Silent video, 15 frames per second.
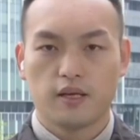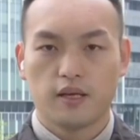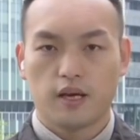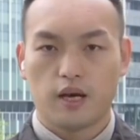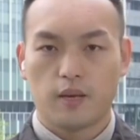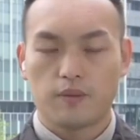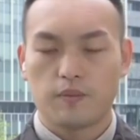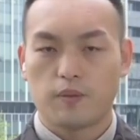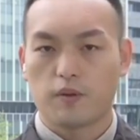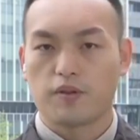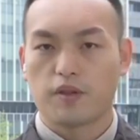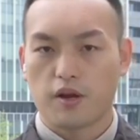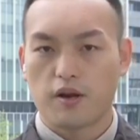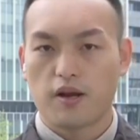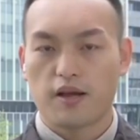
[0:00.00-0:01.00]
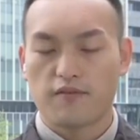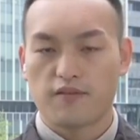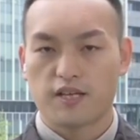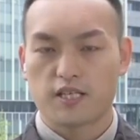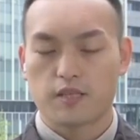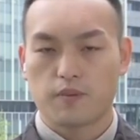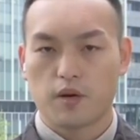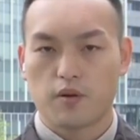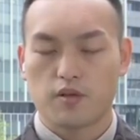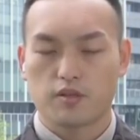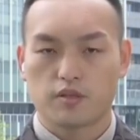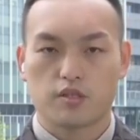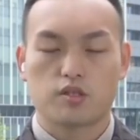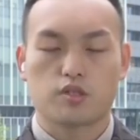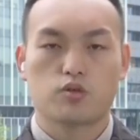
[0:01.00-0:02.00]
uh, people there have experienced
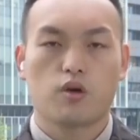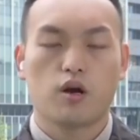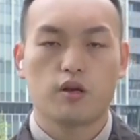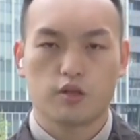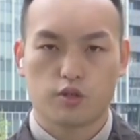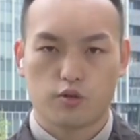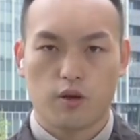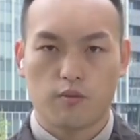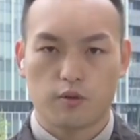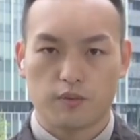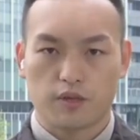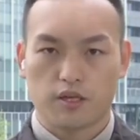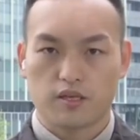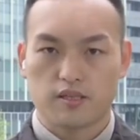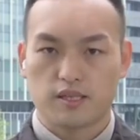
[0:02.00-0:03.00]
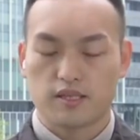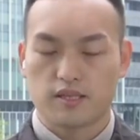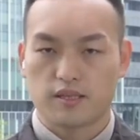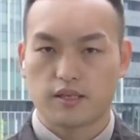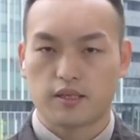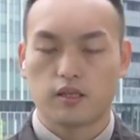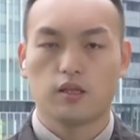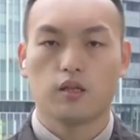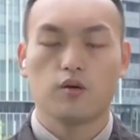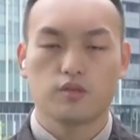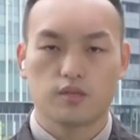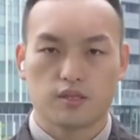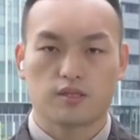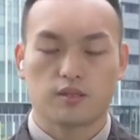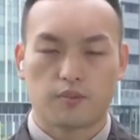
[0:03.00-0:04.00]
the stronger tremor because it's the
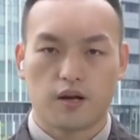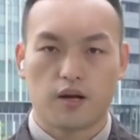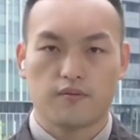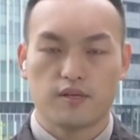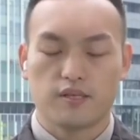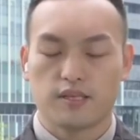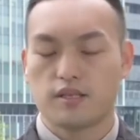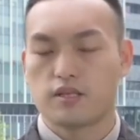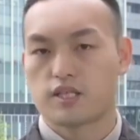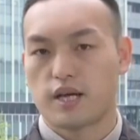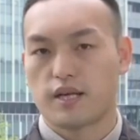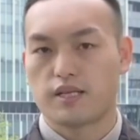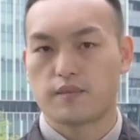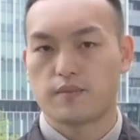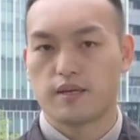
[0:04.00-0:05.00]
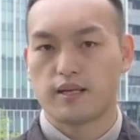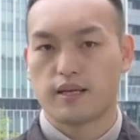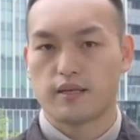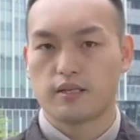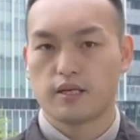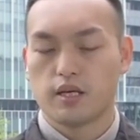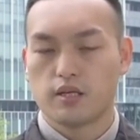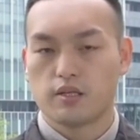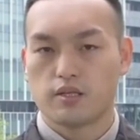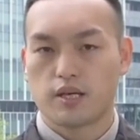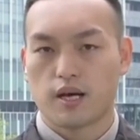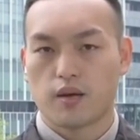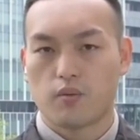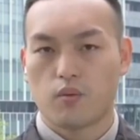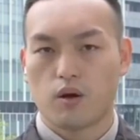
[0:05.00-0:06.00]
closest province in the Chinese mainland to
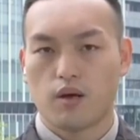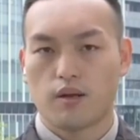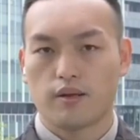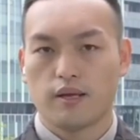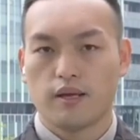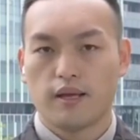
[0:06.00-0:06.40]
Taiwan.